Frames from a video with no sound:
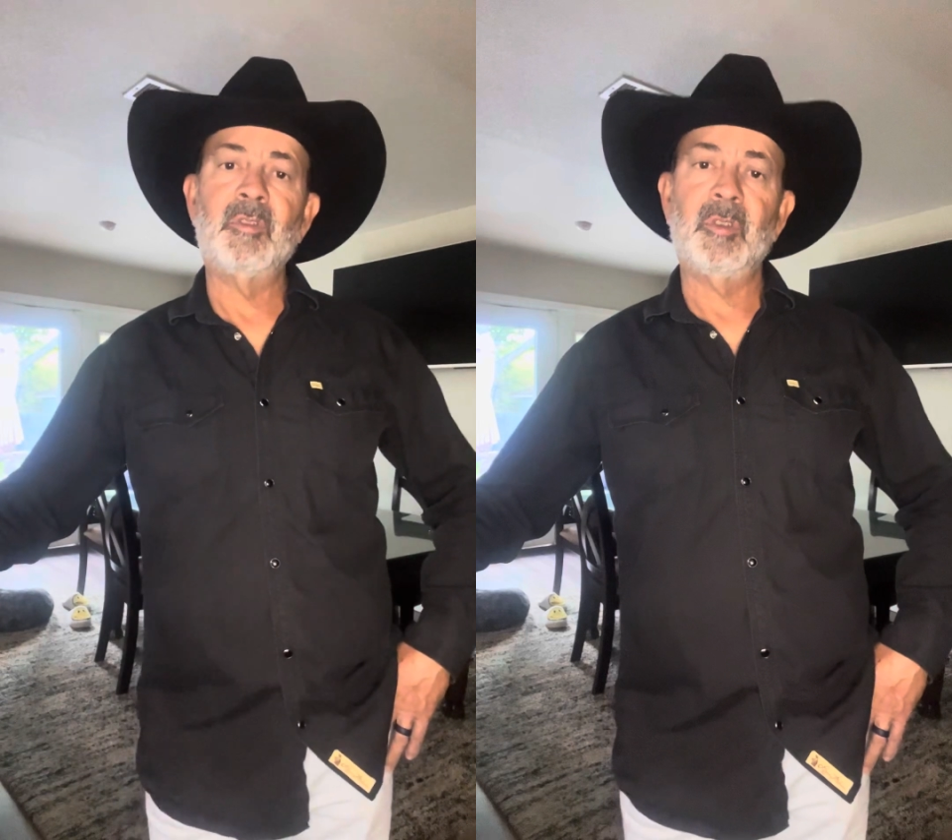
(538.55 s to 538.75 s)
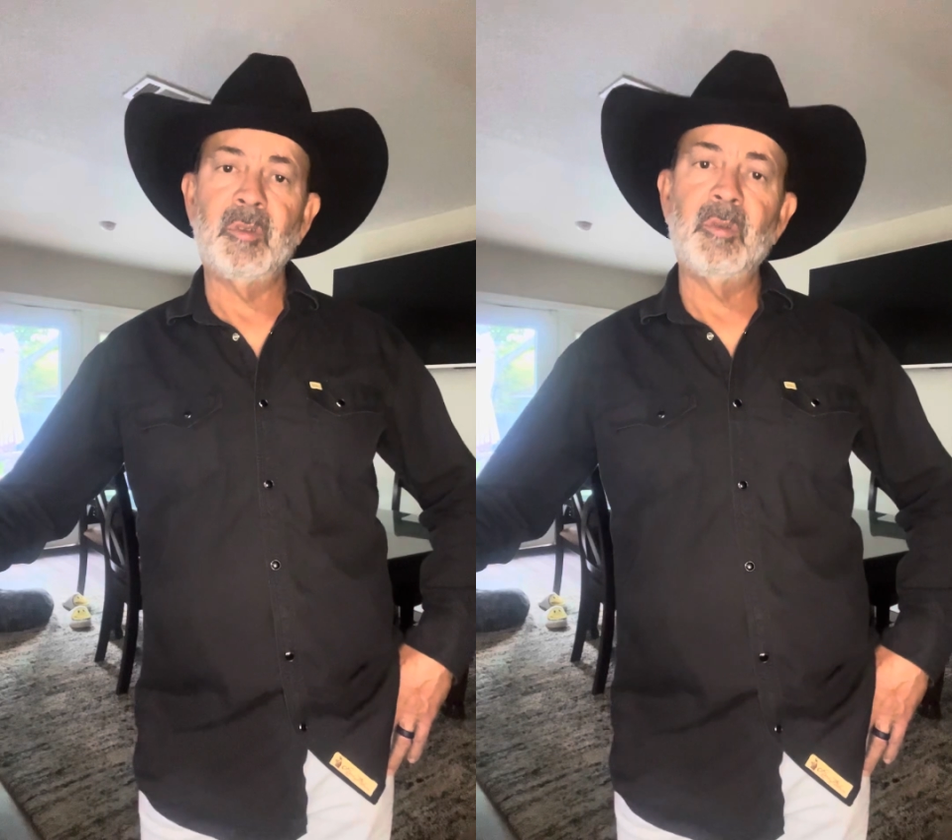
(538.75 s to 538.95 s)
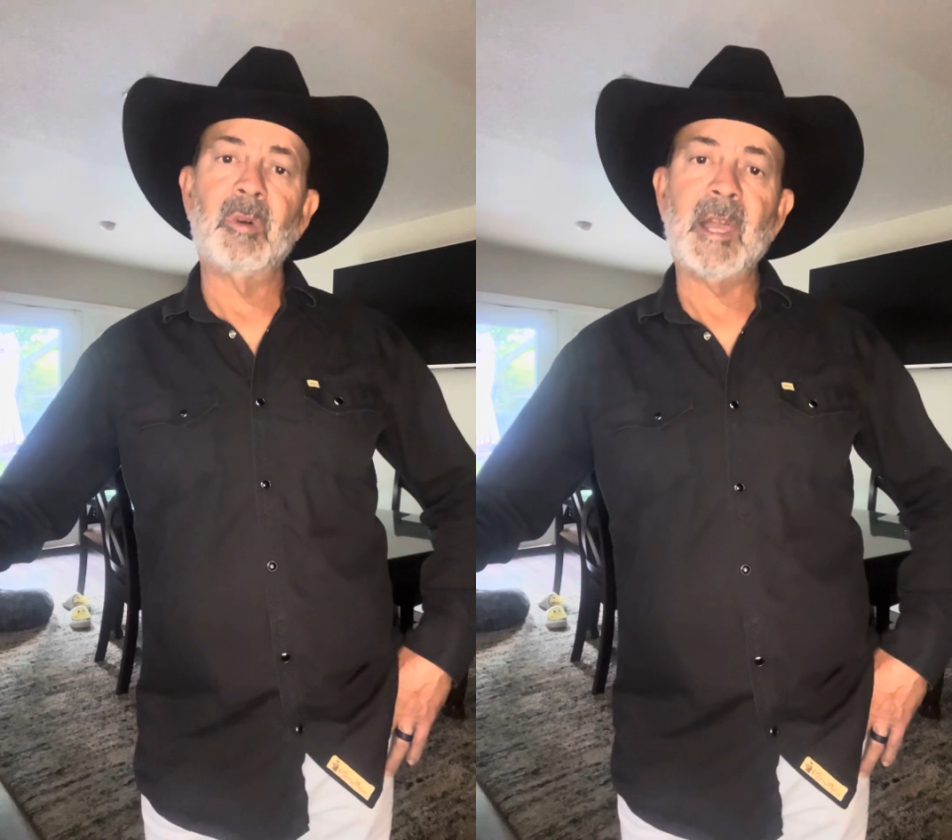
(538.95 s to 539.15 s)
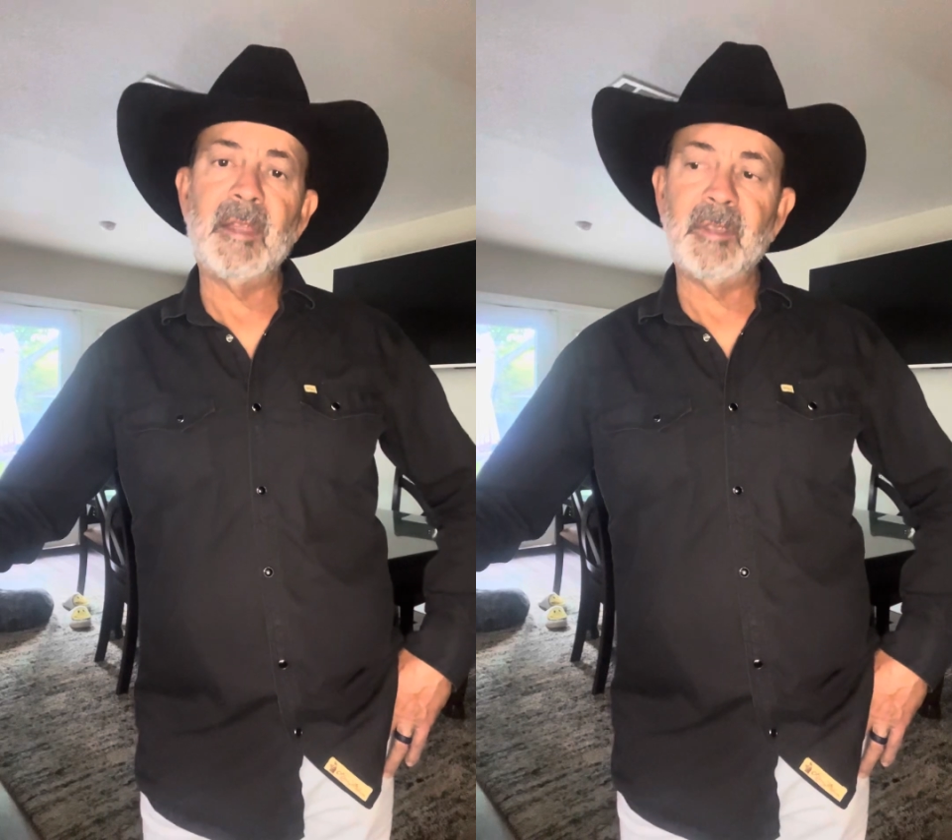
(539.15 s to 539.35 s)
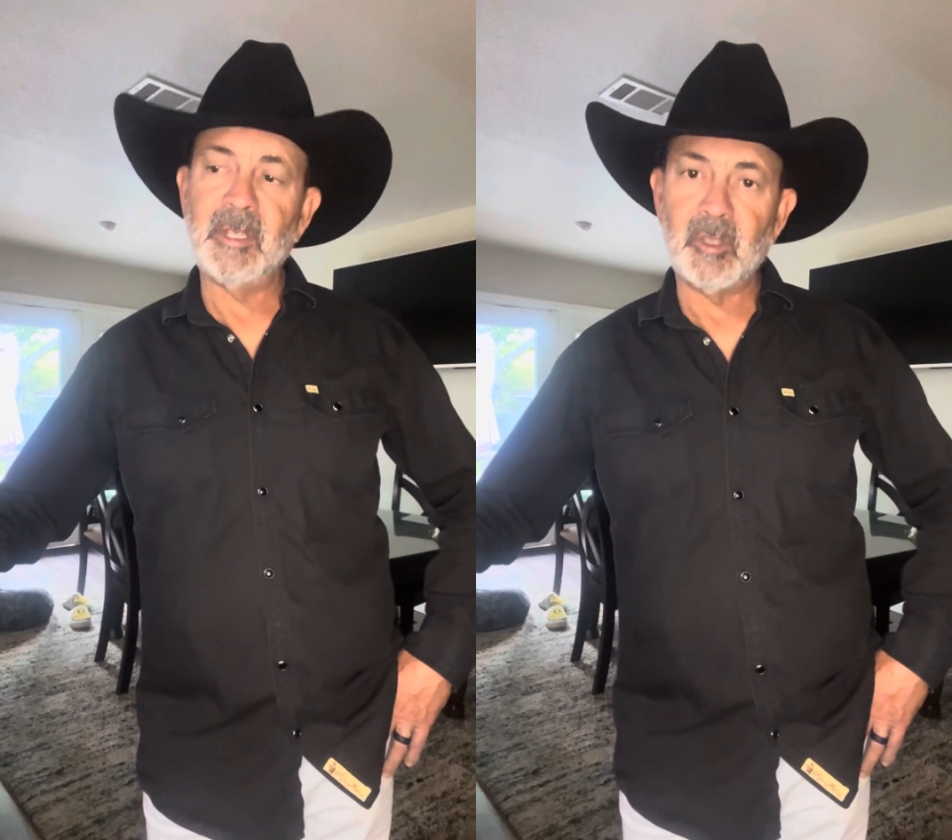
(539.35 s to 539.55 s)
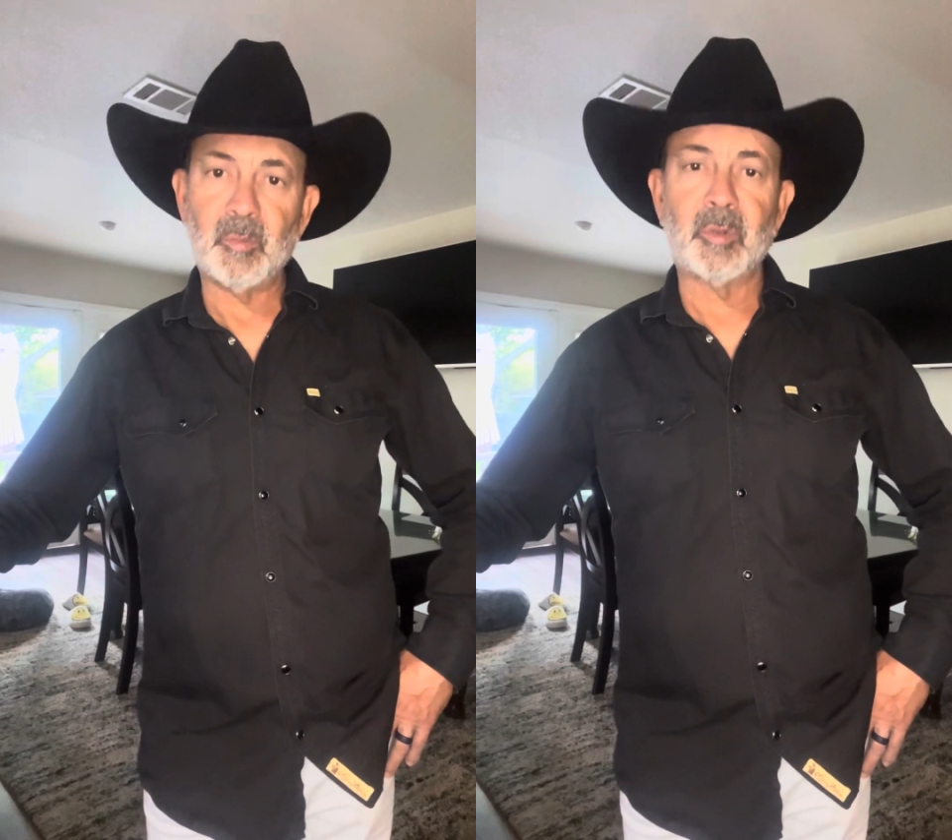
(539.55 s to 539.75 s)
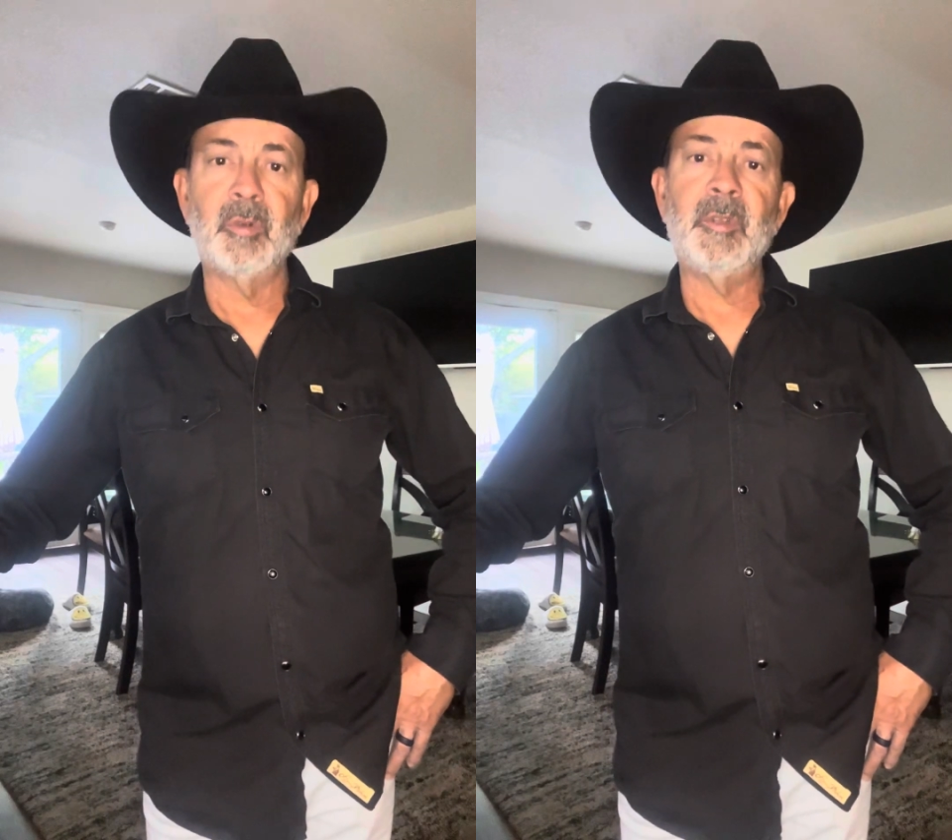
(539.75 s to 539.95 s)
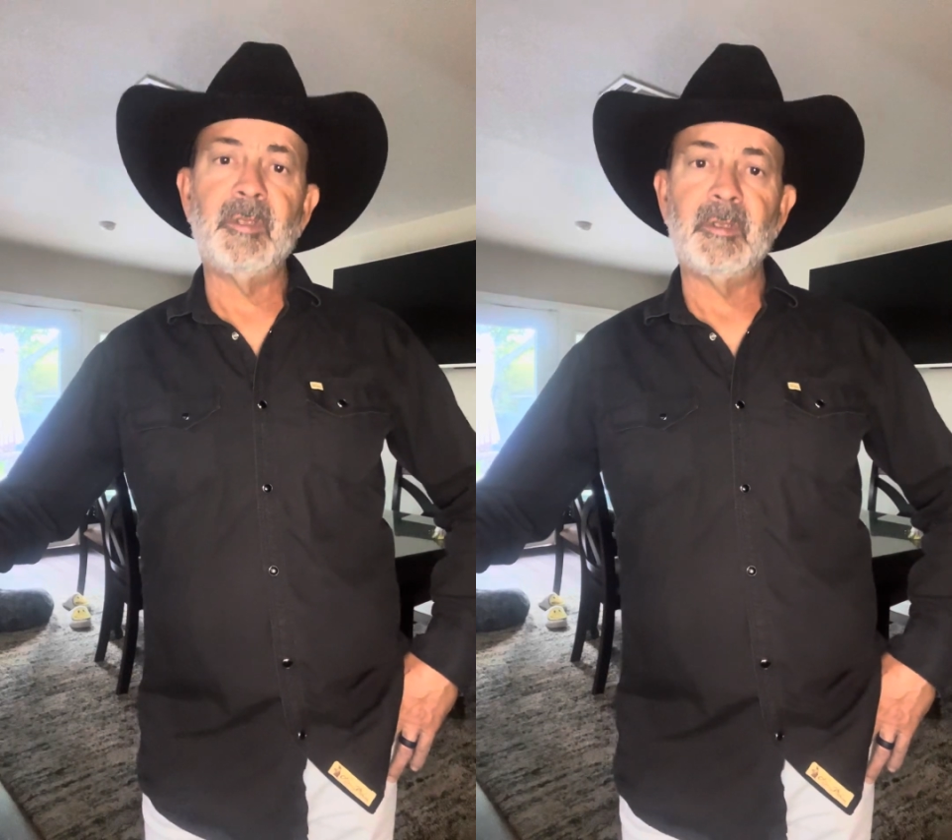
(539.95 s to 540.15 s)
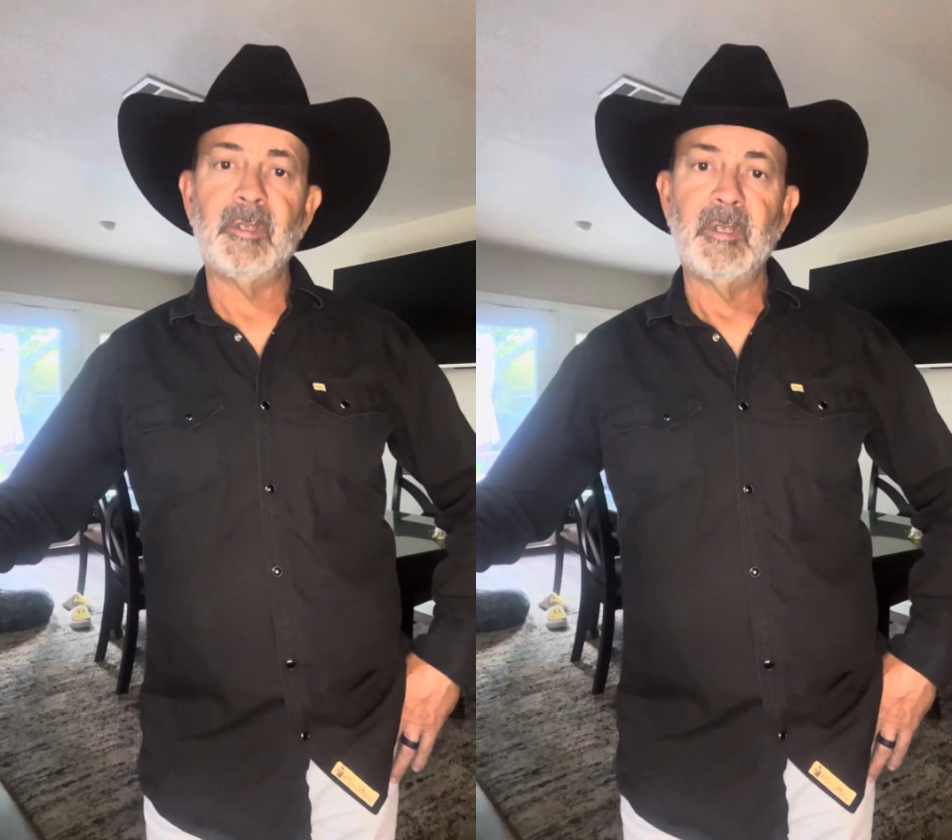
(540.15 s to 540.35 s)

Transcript: do what I think is prudent